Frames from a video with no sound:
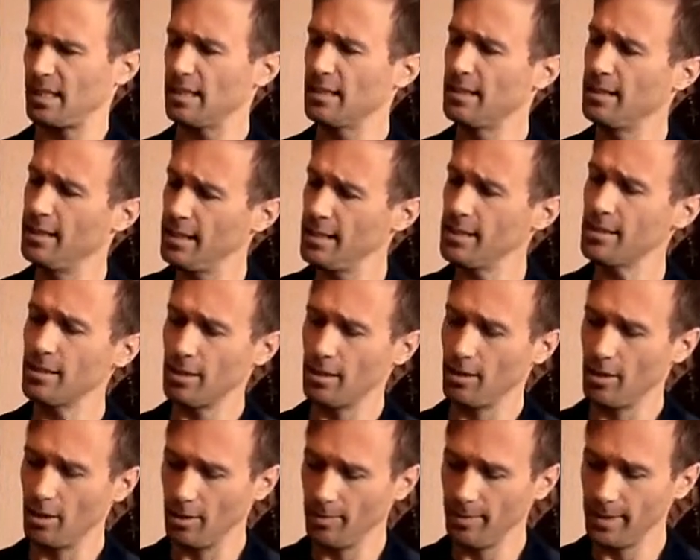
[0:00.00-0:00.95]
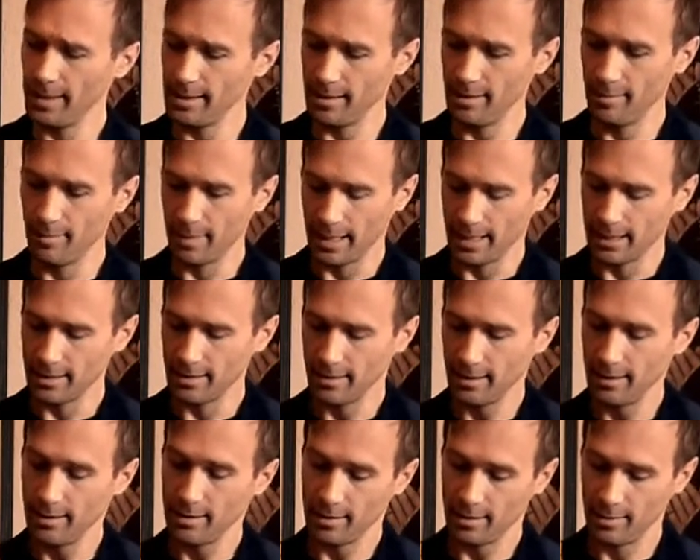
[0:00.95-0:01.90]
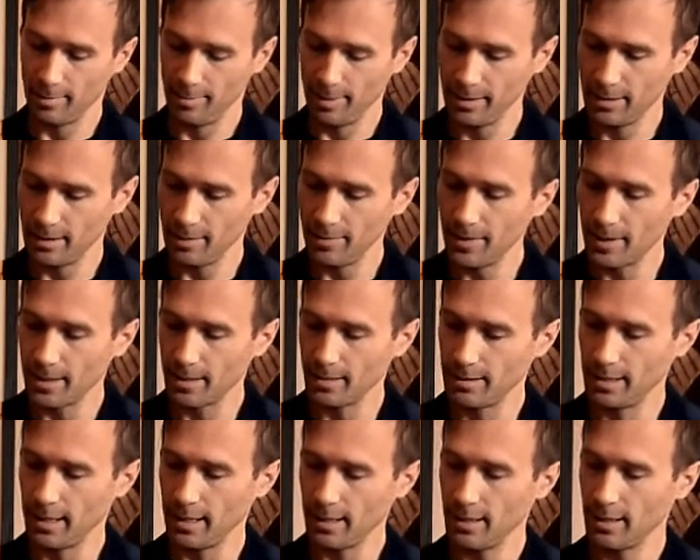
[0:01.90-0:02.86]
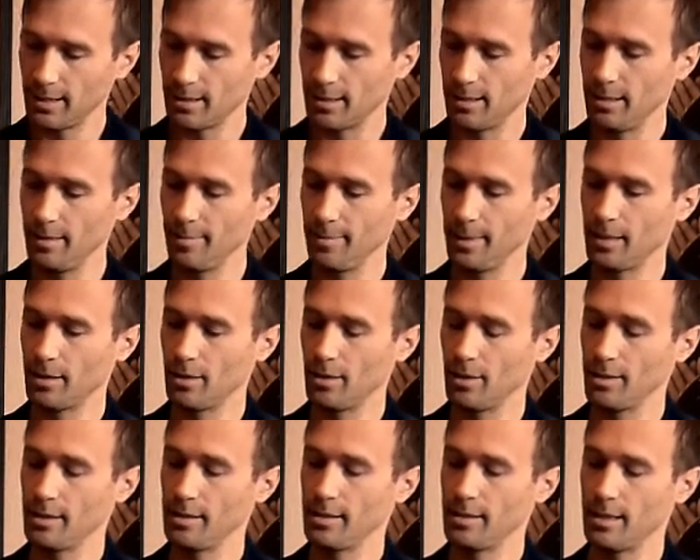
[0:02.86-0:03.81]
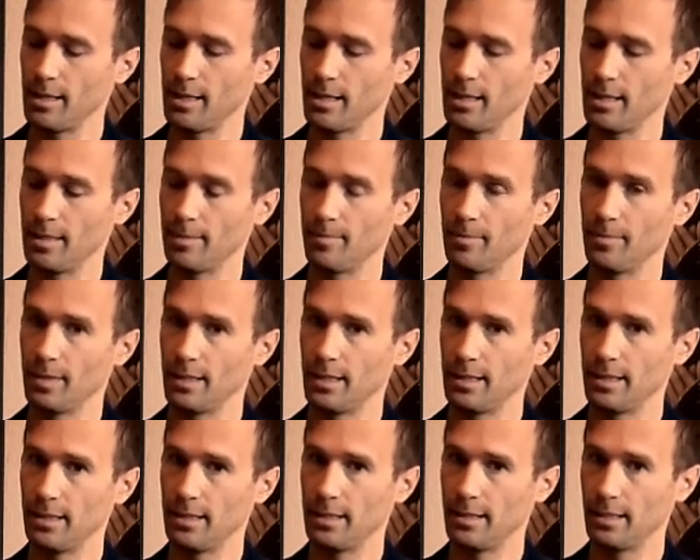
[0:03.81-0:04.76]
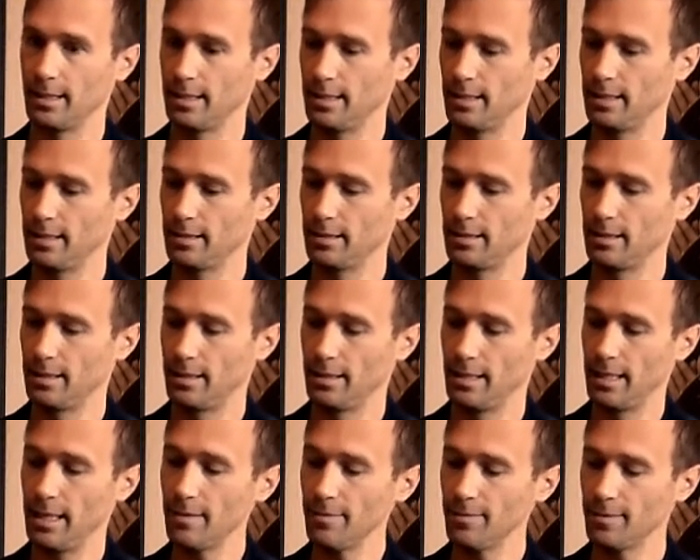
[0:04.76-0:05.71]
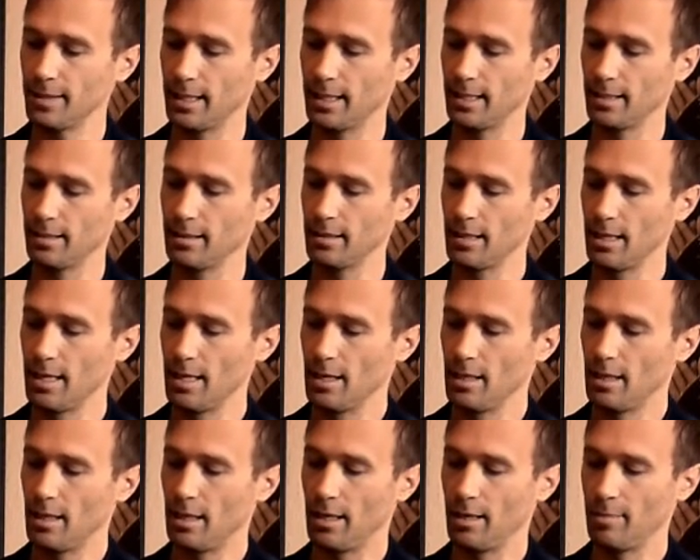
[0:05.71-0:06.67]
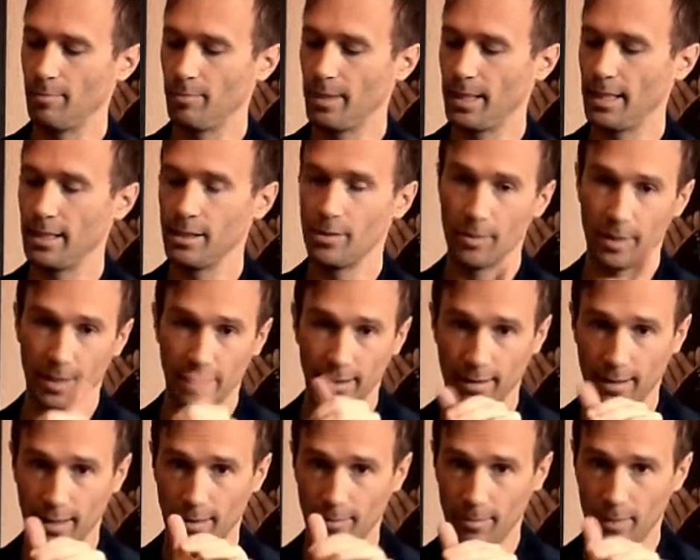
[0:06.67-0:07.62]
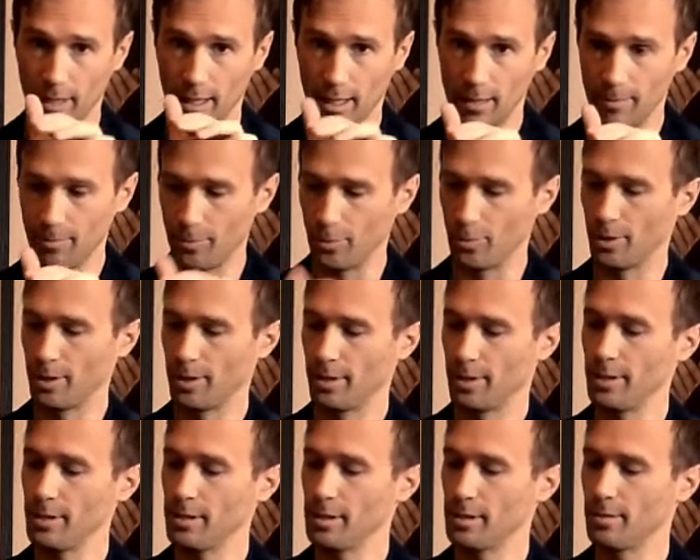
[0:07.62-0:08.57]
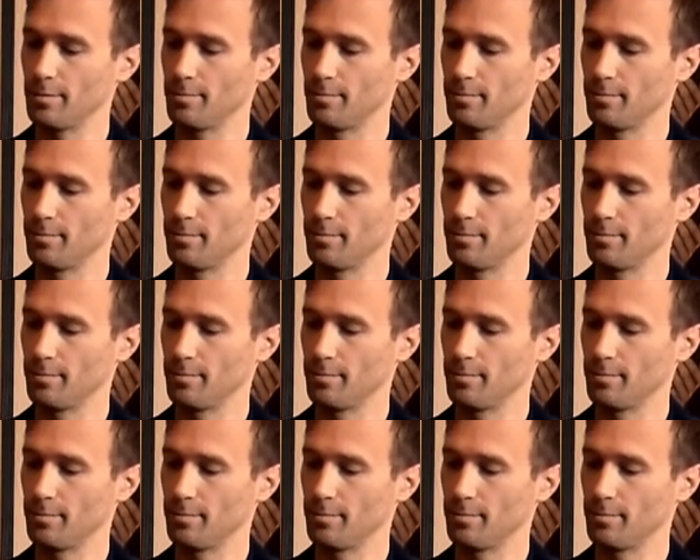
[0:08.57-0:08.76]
This obviously makes it a bit difficult technically because the left hand plays with the thumb upwards,